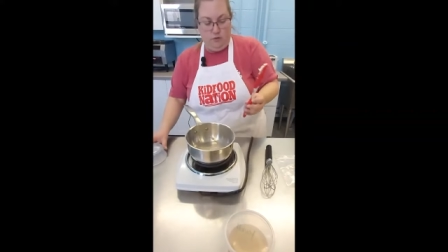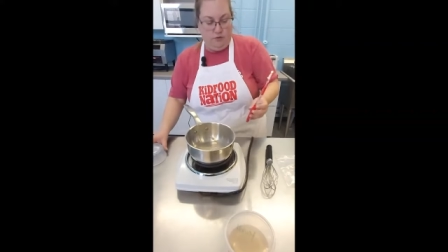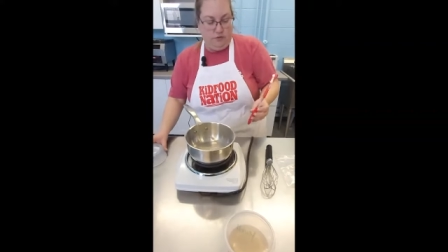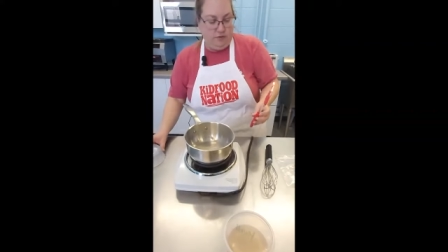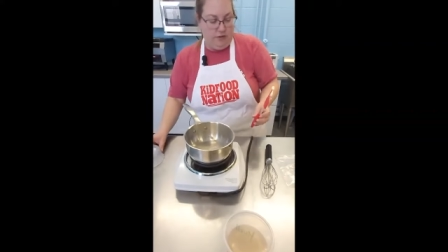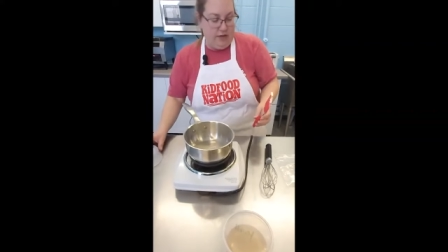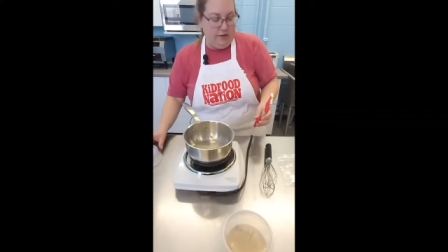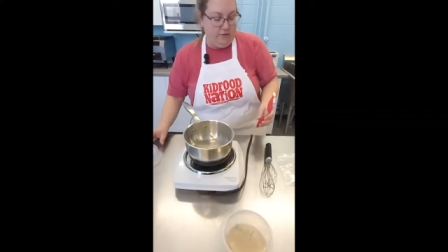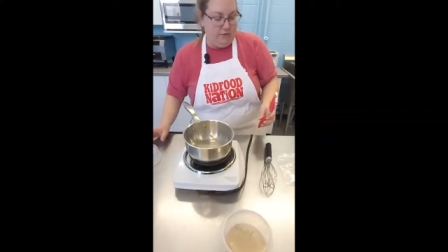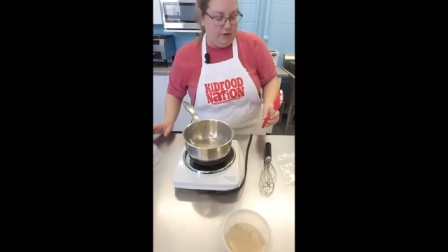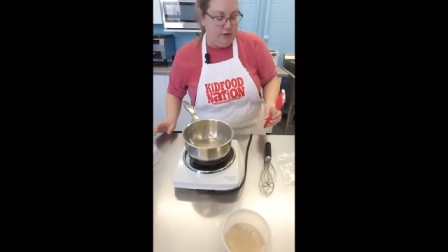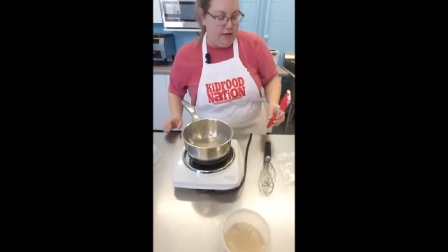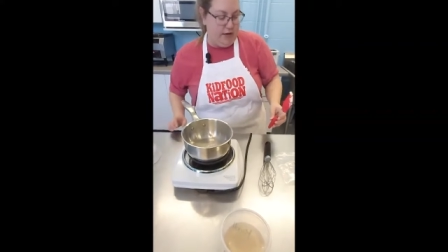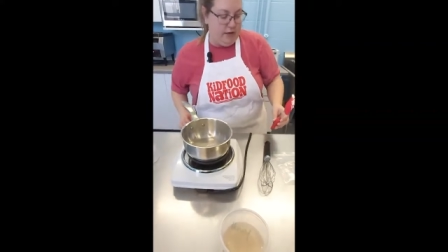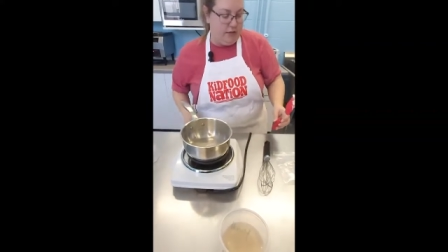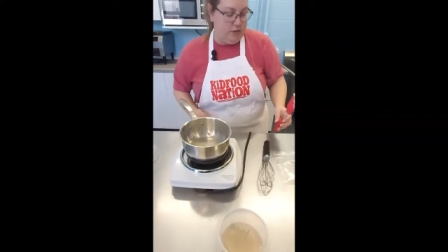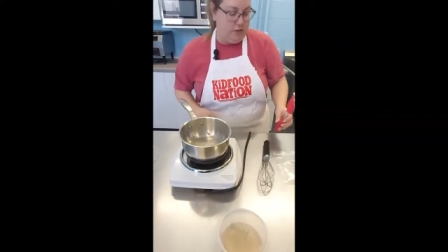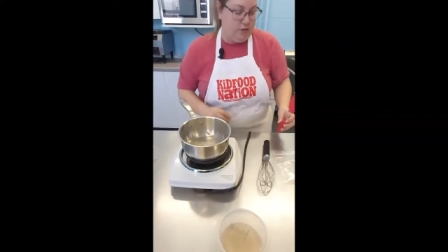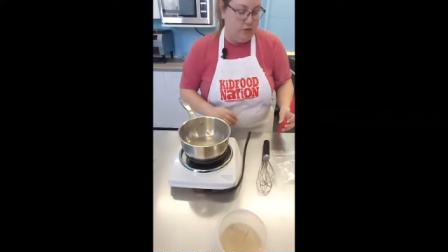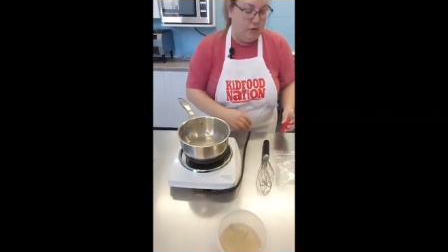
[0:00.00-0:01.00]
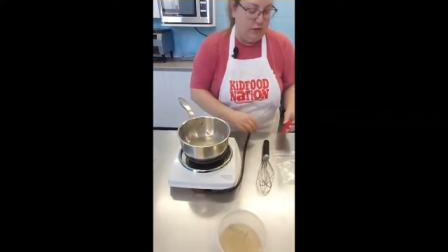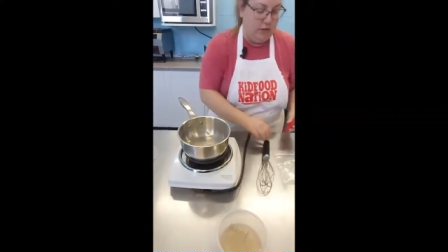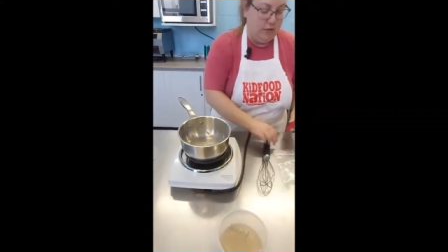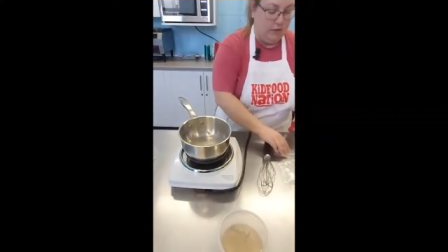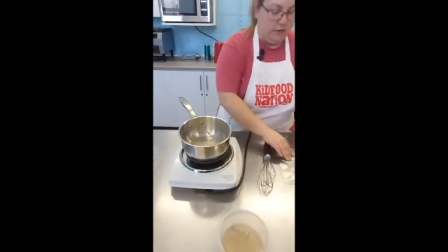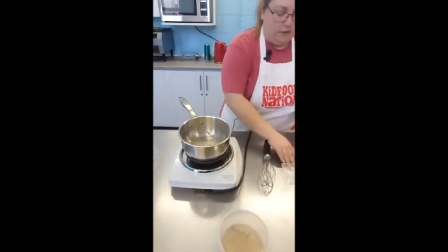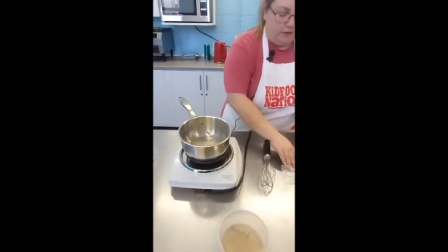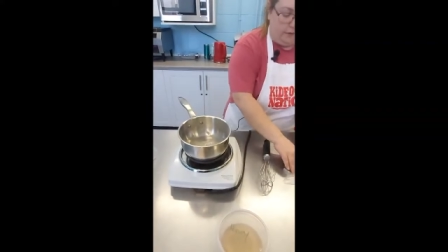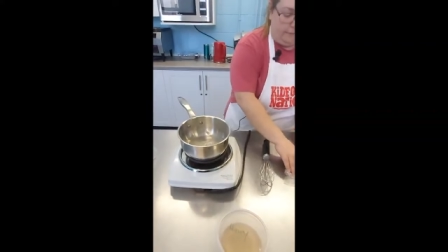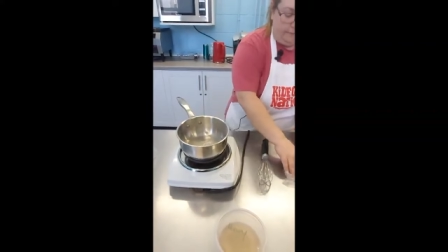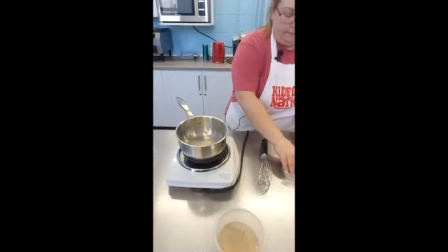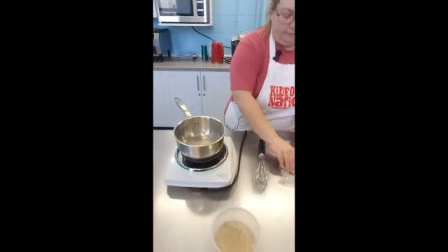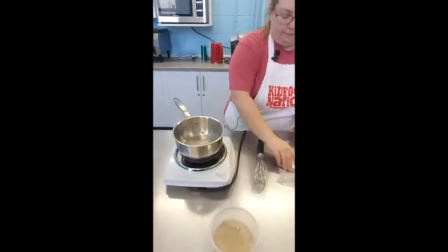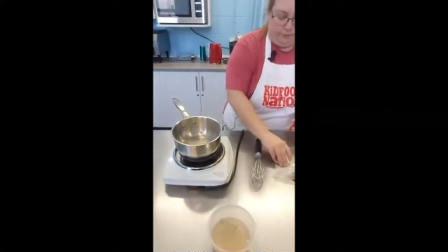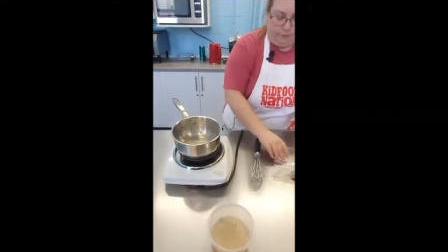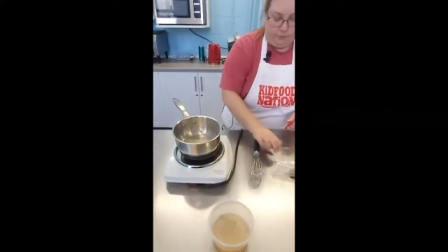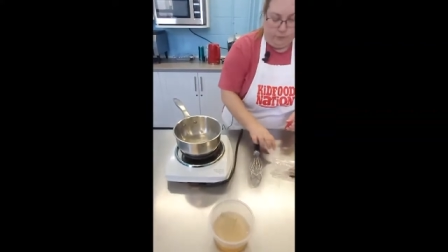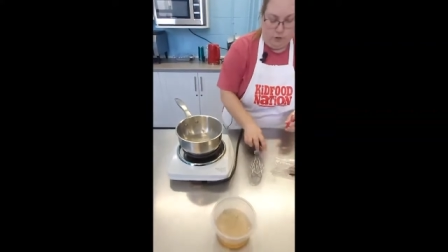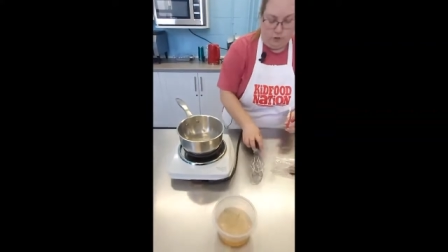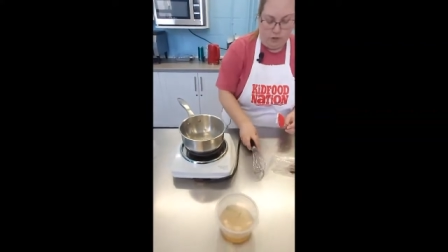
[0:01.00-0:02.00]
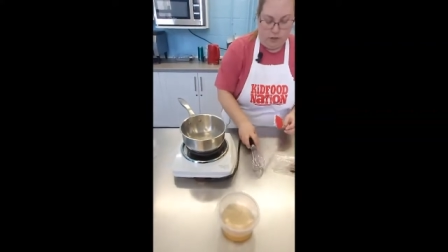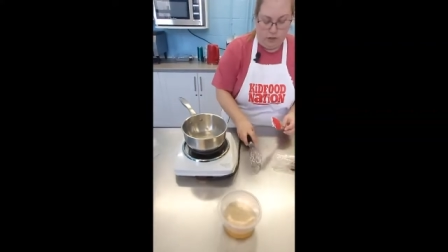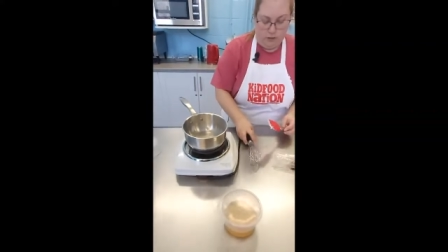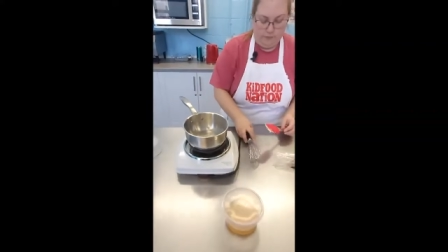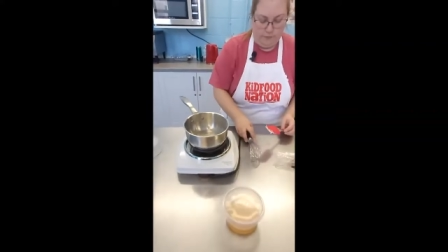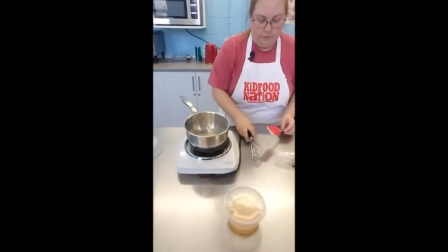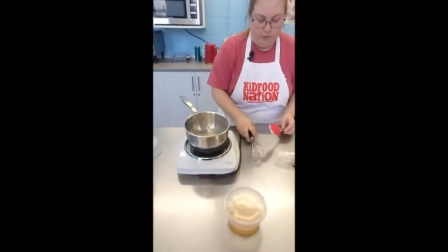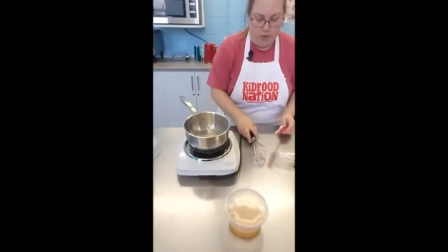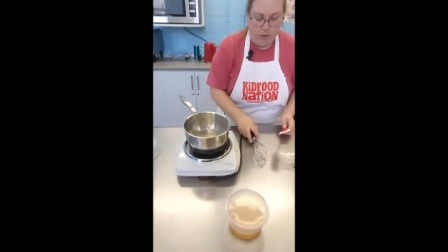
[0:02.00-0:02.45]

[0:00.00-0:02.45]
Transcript: flavor enhancers in there, okay?